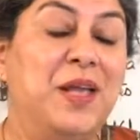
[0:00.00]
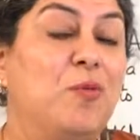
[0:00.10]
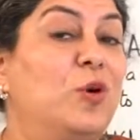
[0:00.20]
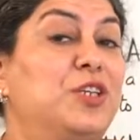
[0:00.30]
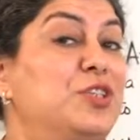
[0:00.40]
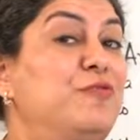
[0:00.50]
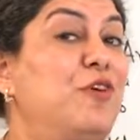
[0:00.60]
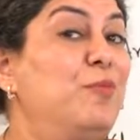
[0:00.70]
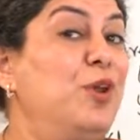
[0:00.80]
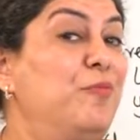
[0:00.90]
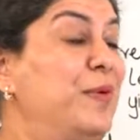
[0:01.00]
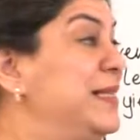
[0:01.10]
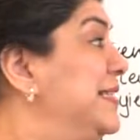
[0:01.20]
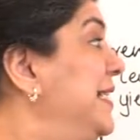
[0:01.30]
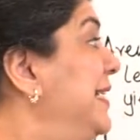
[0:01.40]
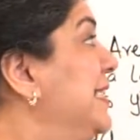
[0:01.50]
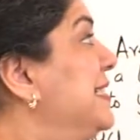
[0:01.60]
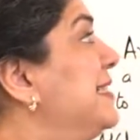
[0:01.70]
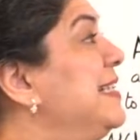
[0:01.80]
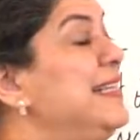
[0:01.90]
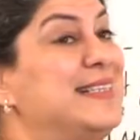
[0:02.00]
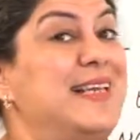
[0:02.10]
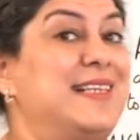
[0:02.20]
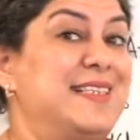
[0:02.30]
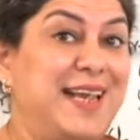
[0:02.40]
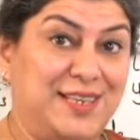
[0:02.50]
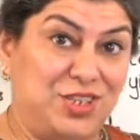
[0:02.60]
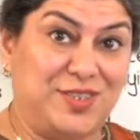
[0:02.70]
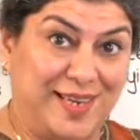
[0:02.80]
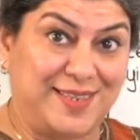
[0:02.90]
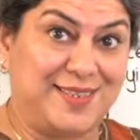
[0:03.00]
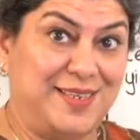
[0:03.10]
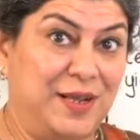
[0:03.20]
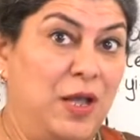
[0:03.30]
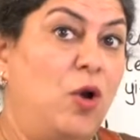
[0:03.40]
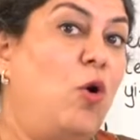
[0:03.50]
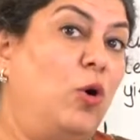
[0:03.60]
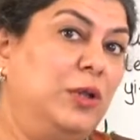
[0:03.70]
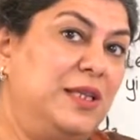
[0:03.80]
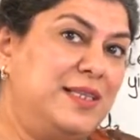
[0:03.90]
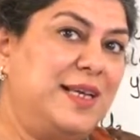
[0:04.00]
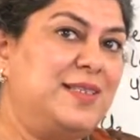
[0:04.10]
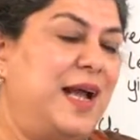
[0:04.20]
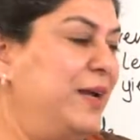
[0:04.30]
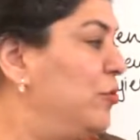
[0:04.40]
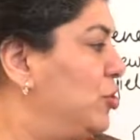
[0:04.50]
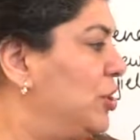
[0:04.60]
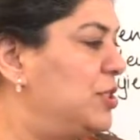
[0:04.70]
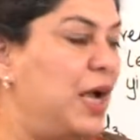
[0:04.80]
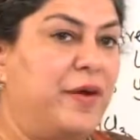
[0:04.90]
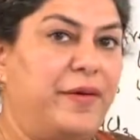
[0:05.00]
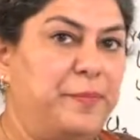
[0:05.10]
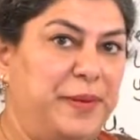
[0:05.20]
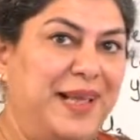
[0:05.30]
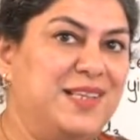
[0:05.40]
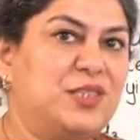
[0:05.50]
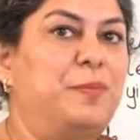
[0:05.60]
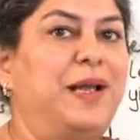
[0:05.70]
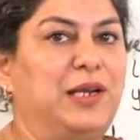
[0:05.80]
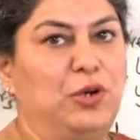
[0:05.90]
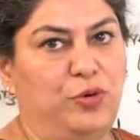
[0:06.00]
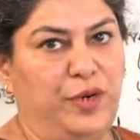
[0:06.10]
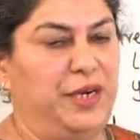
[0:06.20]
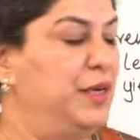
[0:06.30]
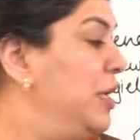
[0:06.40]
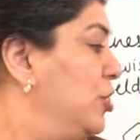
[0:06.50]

What is the formula of benzene? It is C6H6. All the six hydrogens are replaced by chlorine.